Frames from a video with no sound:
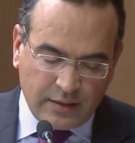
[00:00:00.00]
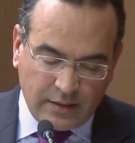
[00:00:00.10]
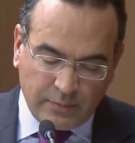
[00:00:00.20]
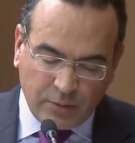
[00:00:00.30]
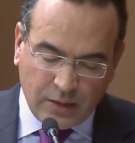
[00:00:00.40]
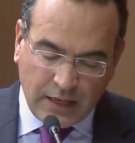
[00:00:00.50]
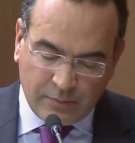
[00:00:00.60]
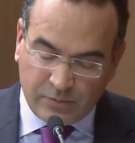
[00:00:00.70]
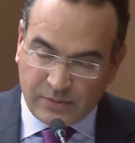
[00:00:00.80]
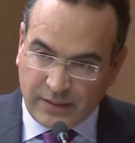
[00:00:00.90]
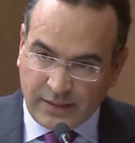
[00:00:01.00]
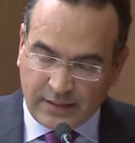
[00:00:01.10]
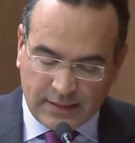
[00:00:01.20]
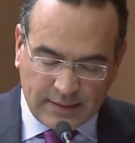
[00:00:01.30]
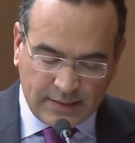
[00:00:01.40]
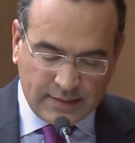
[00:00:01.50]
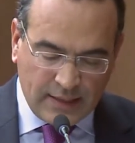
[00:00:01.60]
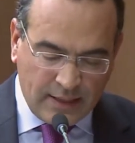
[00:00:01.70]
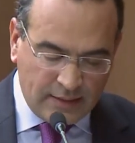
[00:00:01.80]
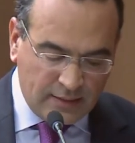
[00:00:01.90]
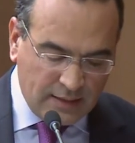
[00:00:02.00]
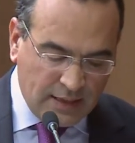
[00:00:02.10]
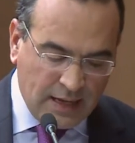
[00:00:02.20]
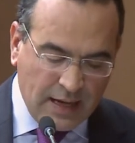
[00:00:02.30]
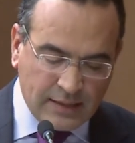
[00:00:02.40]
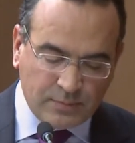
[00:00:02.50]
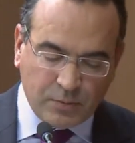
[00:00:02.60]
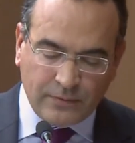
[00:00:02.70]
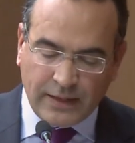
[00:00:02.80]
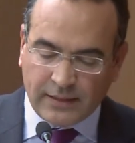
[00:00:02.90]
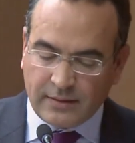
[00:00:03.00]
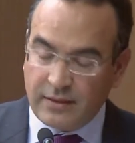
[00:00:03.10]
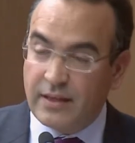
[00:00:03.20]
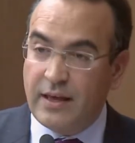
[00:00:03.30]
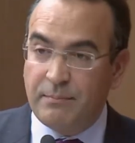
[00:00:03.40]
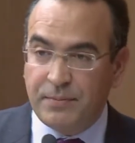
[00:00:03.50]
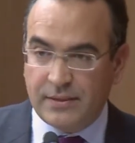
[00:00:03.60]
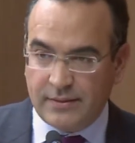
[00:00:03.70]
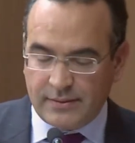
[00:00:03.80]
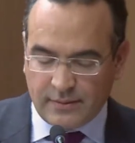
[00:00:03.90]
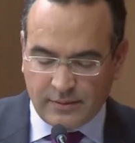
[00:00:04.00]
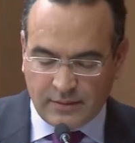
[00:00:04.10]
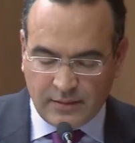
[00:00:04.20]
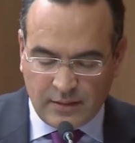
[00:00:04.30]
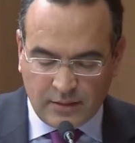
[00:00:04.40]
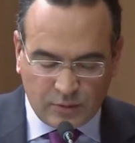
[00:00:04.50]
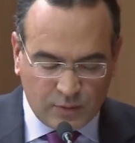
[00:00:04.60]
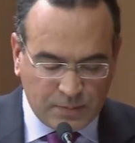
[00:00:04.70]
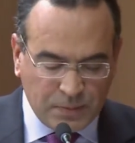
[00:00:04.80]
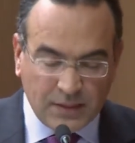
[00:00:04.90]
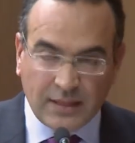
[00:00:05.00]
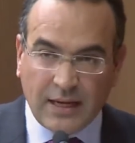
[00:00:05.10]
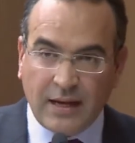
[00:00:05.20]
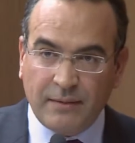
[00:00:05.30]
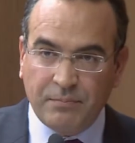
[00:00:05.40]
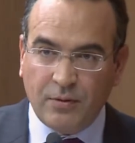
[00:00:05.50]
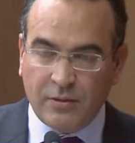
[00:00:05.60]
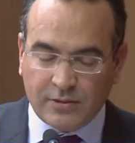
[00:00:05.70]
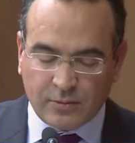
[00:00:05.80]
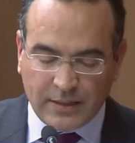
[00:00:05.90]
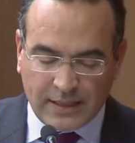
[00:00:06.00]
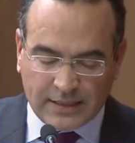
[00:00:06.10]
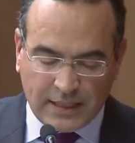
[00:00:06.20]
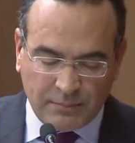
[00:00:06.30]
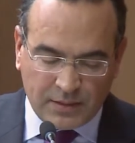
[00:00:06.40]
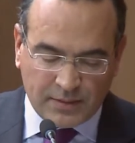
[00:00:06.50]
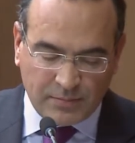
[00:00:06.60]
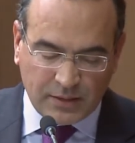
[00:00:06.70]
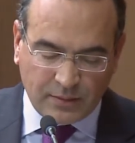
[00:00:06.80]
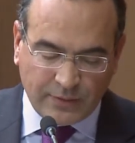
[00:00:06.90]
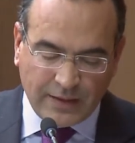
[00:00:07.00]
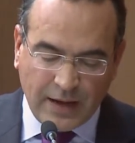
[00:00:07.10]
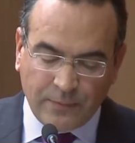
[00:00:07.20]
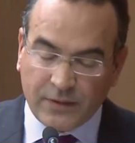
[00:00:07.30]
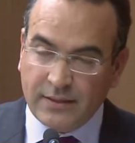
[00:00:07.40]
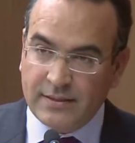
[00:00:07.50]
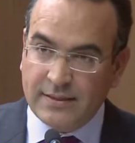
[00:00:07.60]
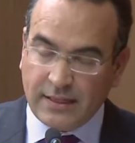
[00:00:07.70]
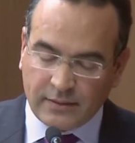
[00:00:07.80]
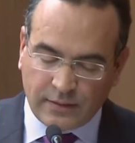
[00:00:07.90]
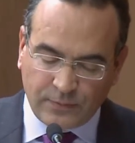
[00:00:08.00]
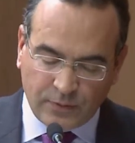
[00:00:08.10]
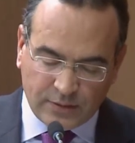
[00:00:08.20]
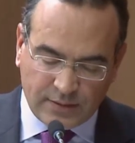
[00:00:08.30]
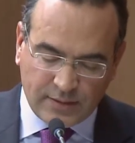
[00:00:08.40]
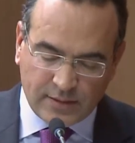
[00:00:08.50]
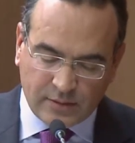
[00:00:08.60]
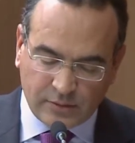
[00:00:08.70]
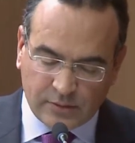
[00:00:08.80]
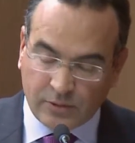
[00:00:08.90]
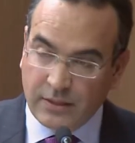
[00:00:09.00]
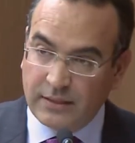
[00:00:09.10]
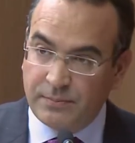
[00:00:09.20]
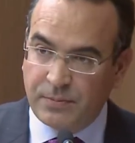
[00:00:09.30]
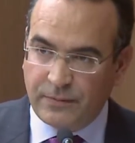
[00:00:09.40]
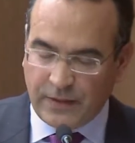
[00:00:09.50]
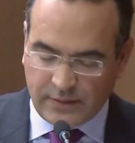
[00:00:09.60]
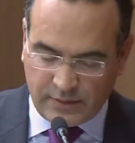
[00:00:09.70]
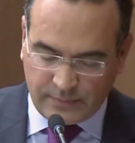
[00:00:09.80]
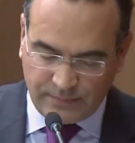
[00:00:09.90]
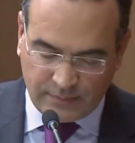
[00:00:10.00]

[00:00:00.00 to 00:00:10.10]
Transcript: the Ebola outbreak, as I said, has provided the impetus to speed up also the establishment of the African Center for Disease Control and Prevention.